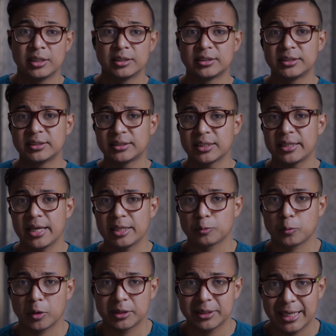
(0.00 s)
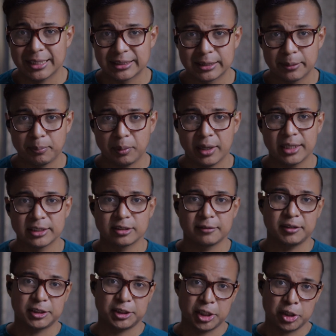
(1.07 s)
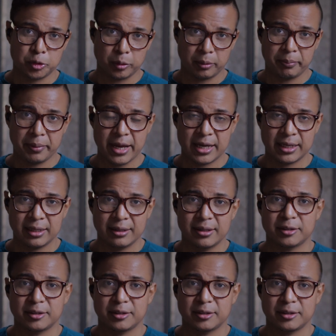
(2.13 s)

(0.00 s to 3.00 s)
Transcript: Since the network takes the place of the central bank, the